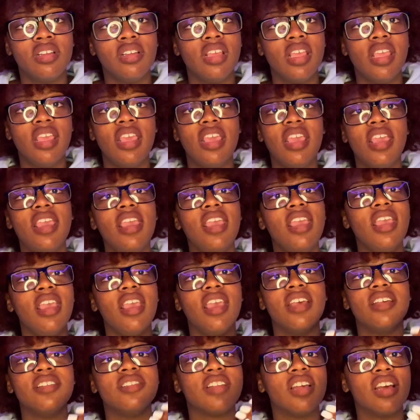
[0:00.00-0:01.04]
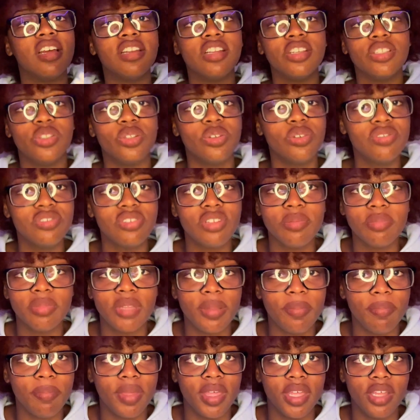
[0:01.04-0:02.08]
He is going to do
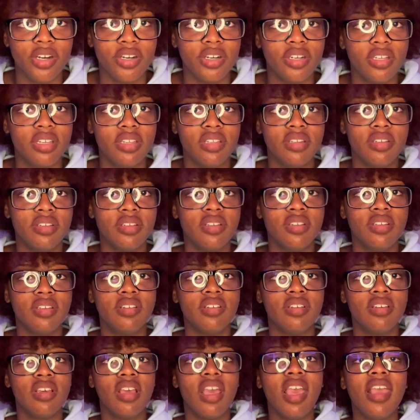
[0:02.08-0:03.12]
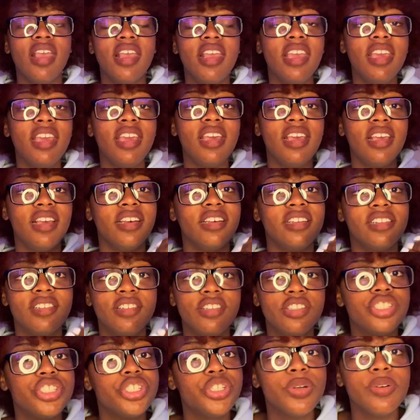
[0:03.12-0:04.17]
something better. He is
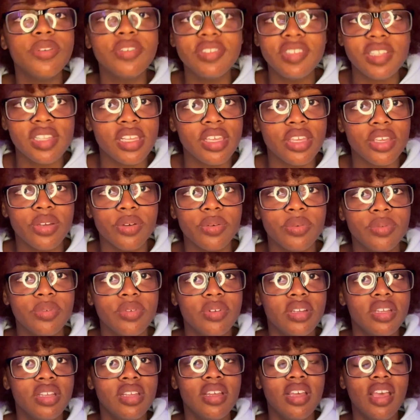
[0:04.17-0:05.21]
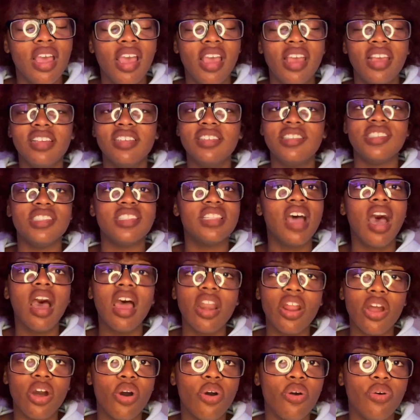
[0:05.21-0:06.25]
choosing you. It's
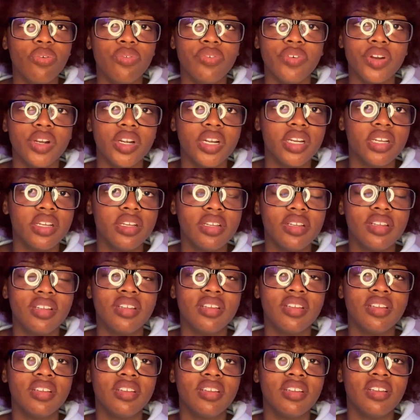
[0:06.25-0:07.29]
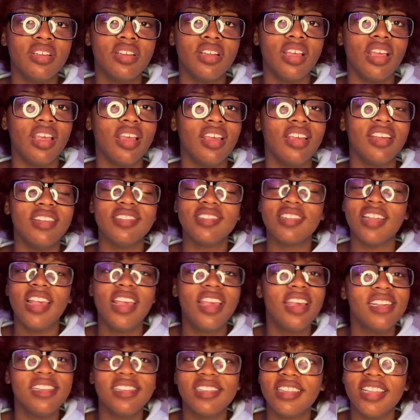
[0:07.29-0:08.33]
not over.
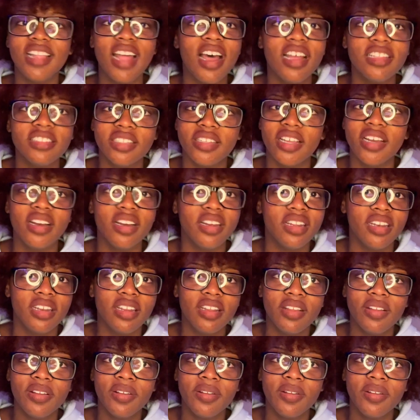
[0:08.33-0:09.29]
He's not done.